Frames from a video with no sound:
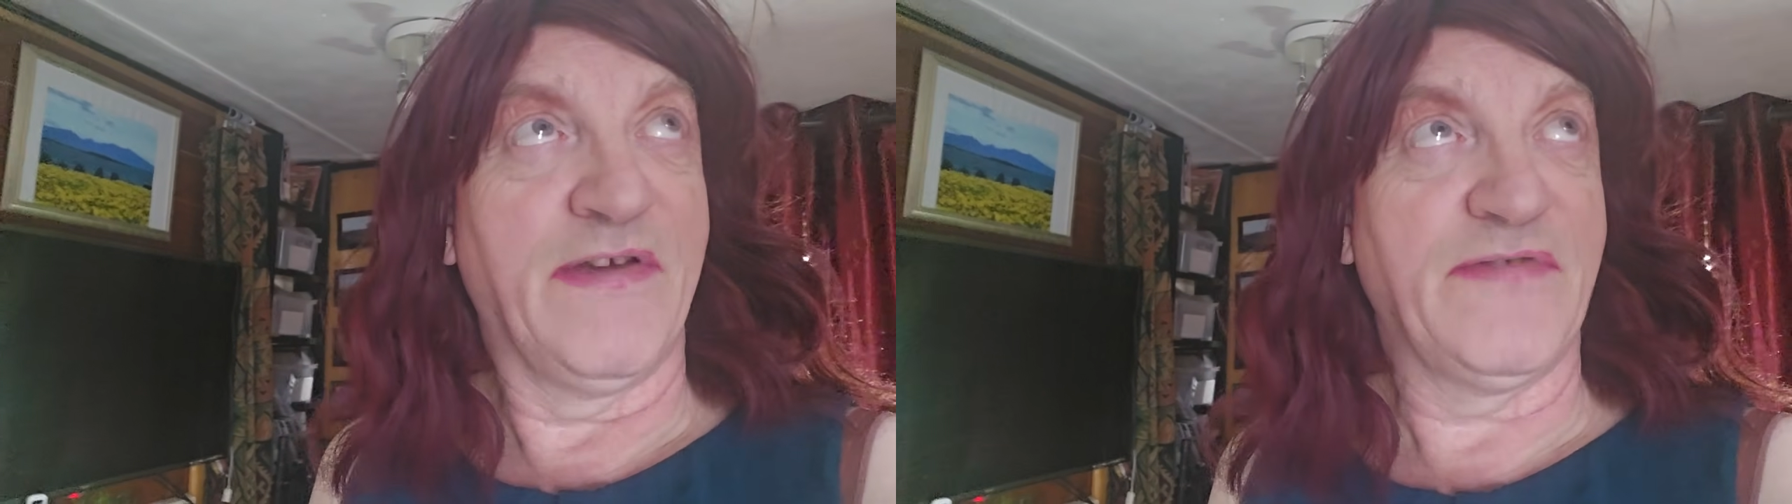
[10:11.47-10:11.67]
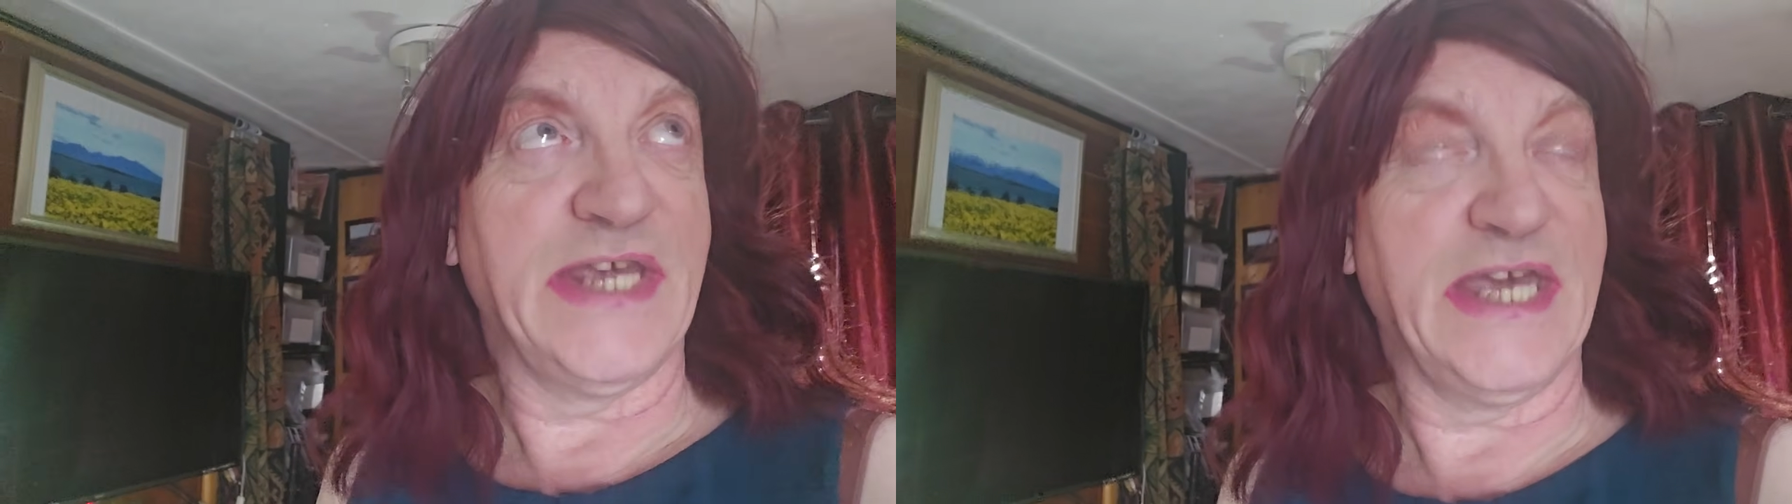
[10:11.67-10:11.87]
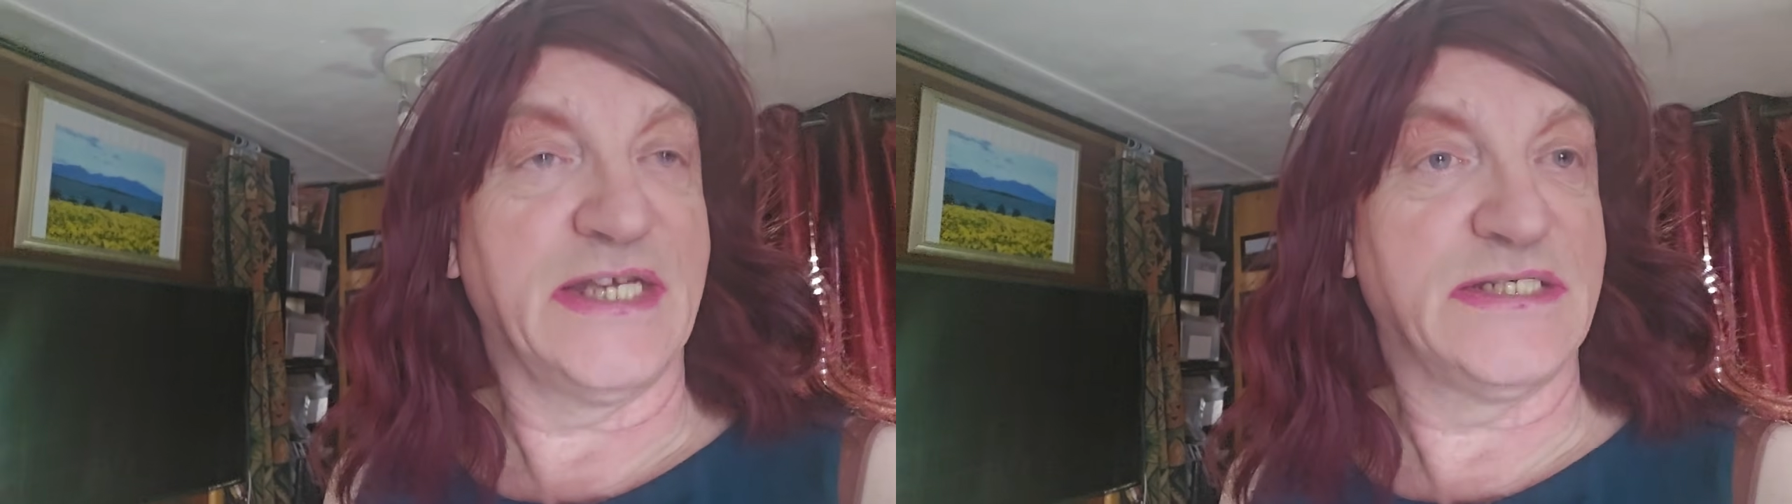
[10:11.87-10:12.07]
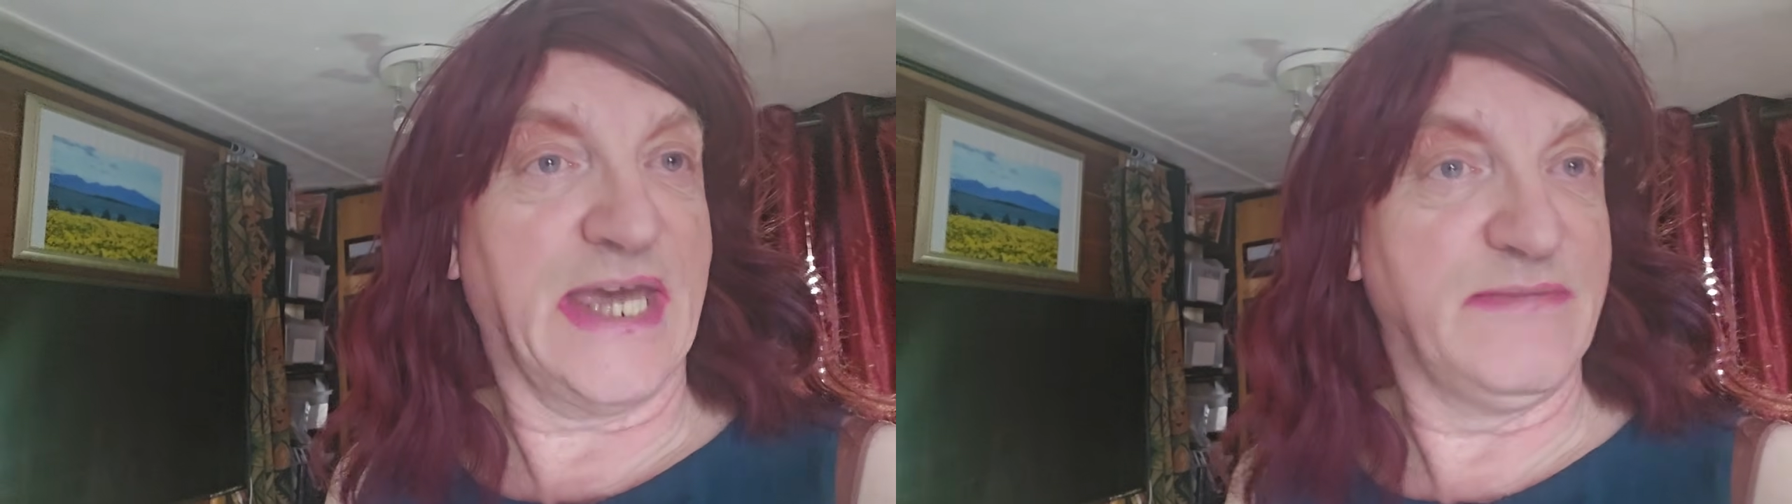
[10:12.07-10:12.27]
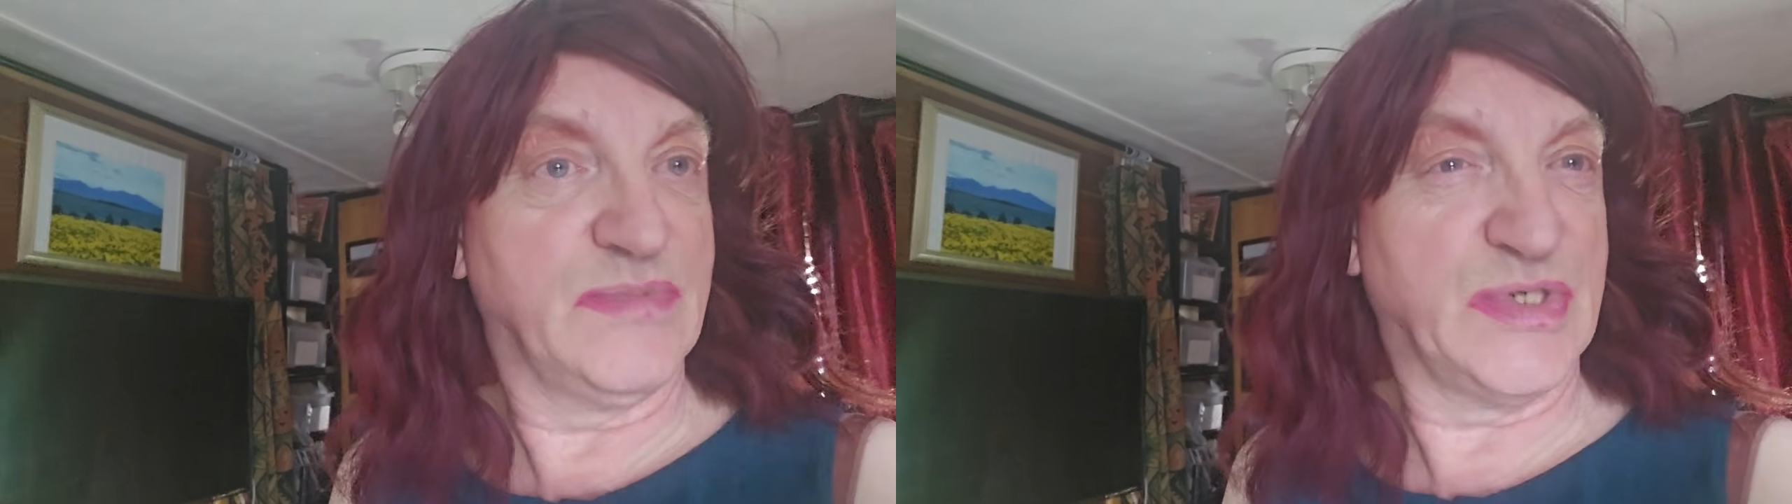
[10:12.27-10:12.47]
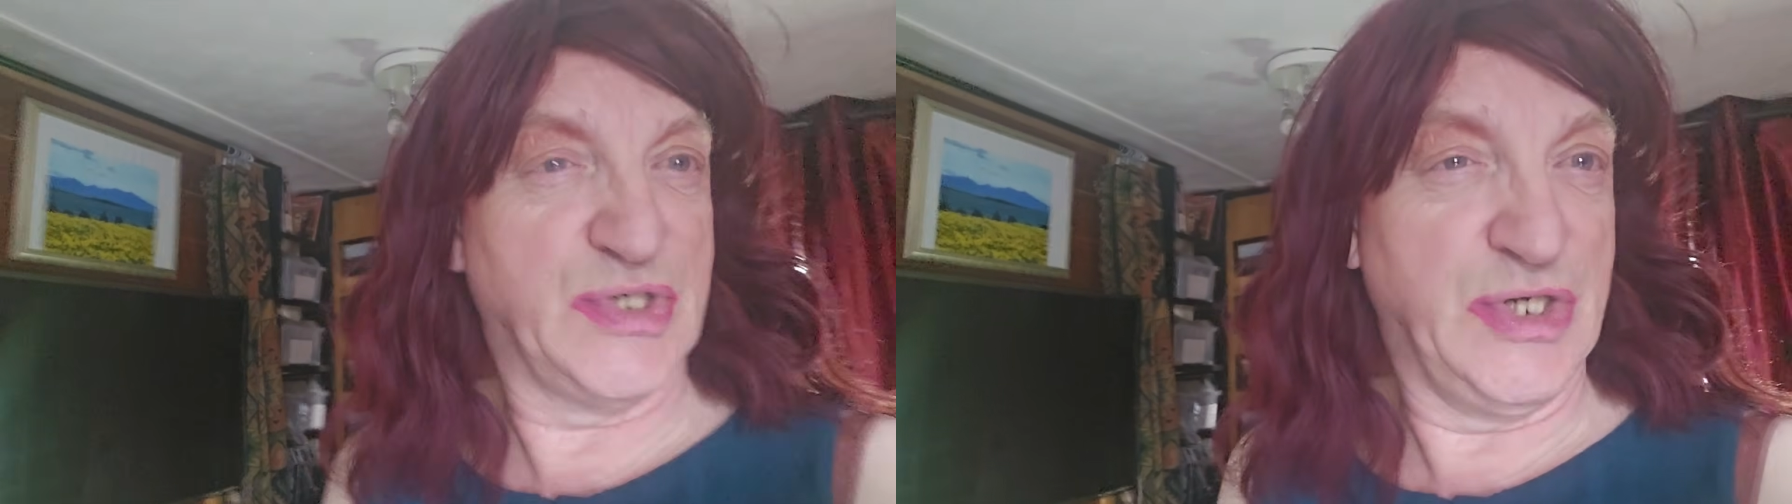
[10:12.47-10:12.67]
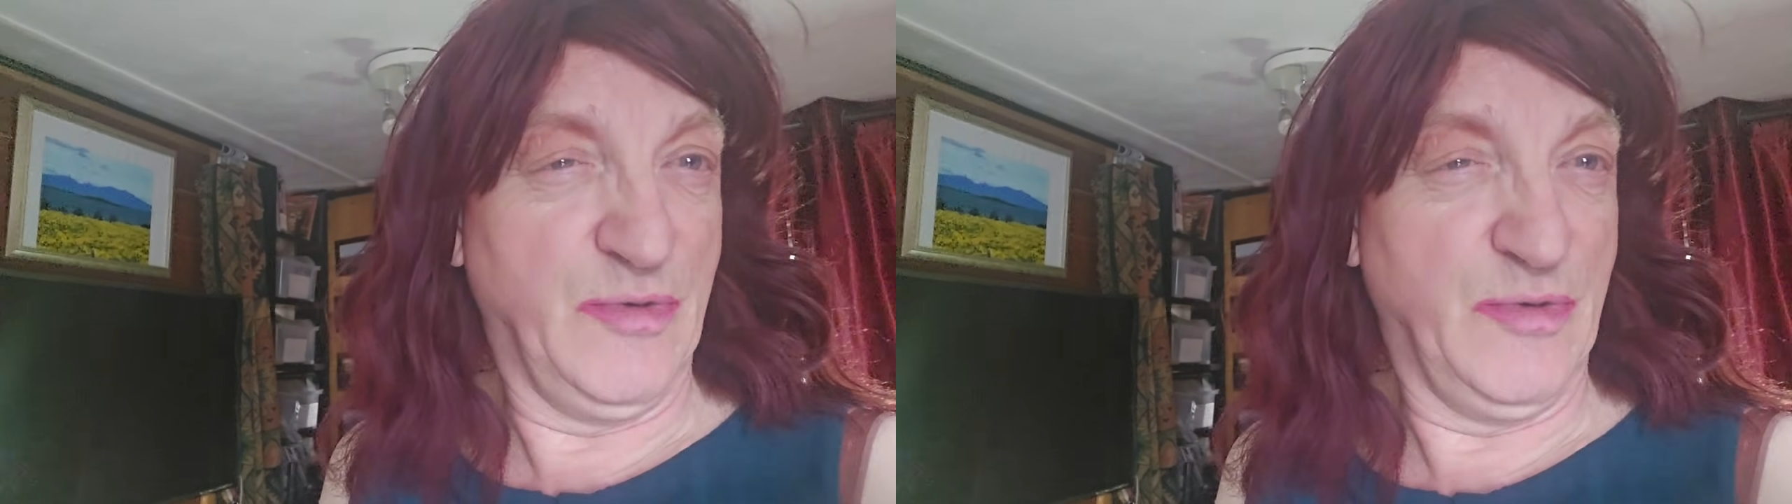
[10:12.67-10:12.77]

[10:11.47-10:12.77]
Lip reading: 58 times